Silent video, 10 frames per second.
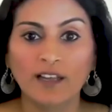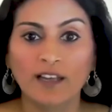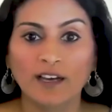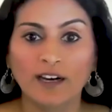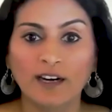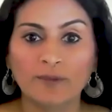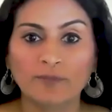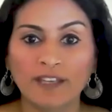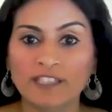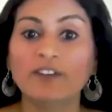
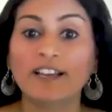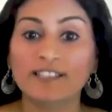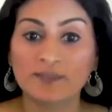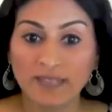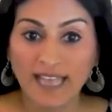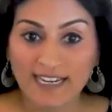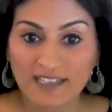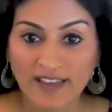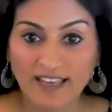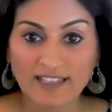a device has been
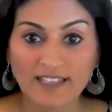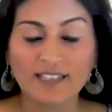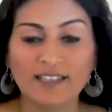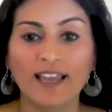activated